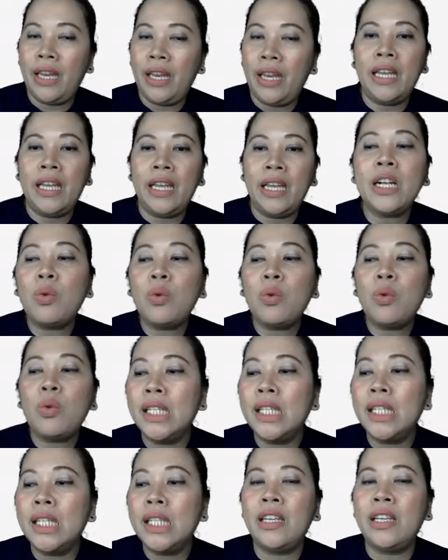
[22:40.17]
The
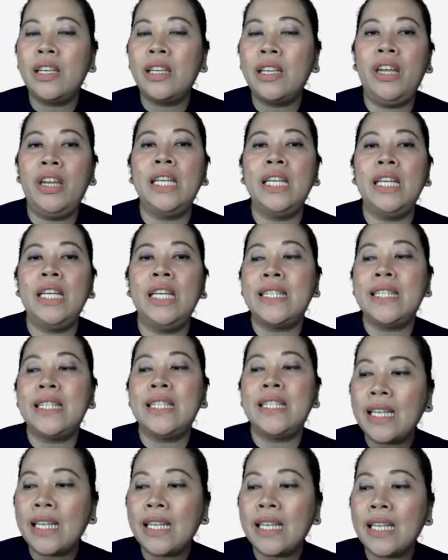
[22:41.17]
inequality given is
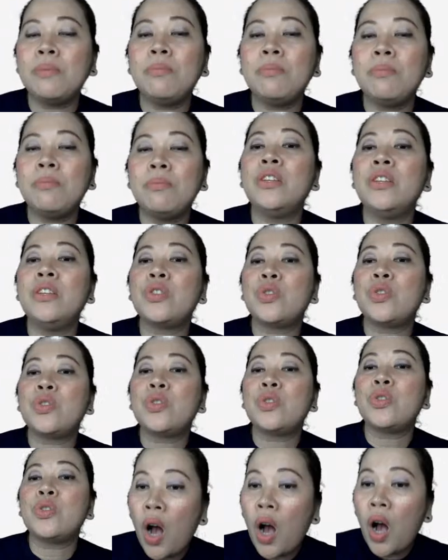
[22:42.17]
x minus
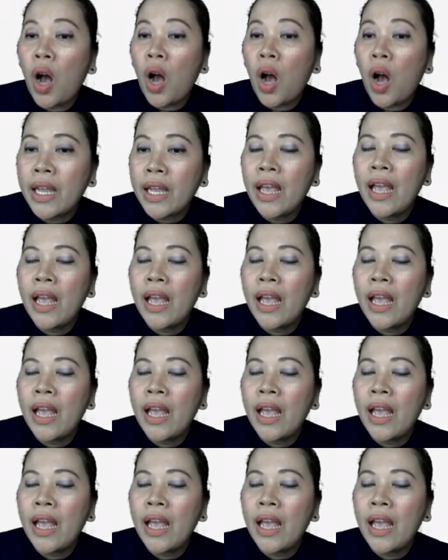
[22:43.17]
y